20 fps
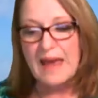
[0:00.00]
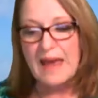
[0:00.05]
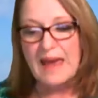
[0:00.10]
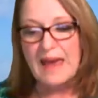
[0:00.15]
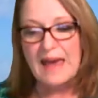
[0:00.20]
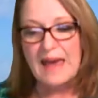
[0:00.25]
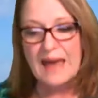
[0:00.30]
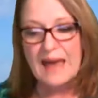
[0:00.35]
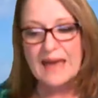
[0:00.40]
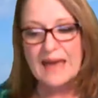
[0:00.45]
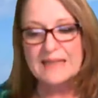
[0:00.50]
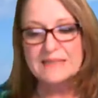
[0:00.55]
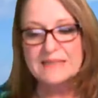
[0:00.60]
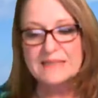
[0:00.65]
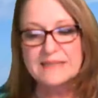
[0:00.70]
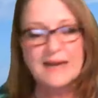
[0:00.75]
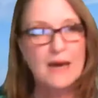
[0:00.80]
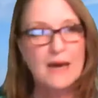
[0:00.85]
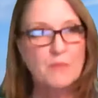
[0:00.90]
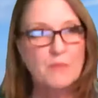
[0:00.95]
And
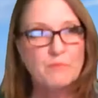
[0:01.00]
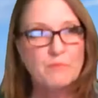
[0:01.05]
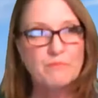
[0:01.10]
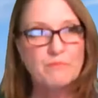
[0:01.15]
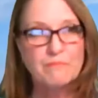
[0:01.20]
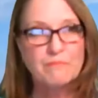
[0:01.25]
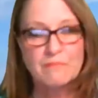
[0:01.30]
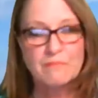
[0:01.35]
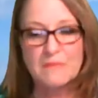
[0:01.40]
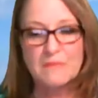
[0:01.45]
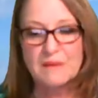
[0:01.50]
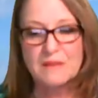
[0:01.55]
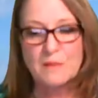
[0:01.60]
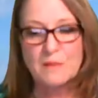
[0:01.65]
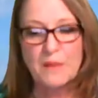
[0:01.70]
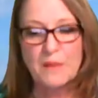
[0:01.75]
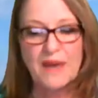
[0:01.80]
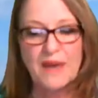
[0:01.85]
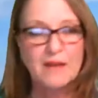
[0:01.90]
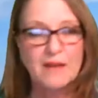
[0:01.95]

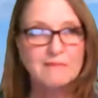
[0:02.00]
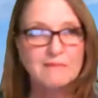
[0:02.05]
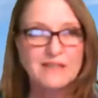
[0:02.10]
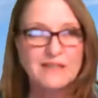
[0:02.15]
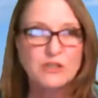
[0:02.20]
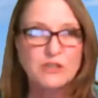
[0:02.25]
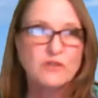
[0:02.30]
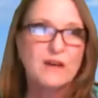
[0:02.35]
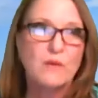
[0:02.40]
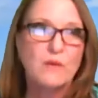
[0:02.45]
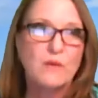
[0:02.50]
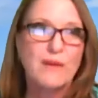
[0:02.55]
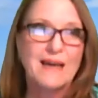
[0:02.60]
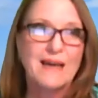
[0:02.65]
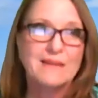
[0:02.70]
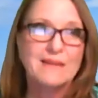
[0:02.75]
the pain went straight away.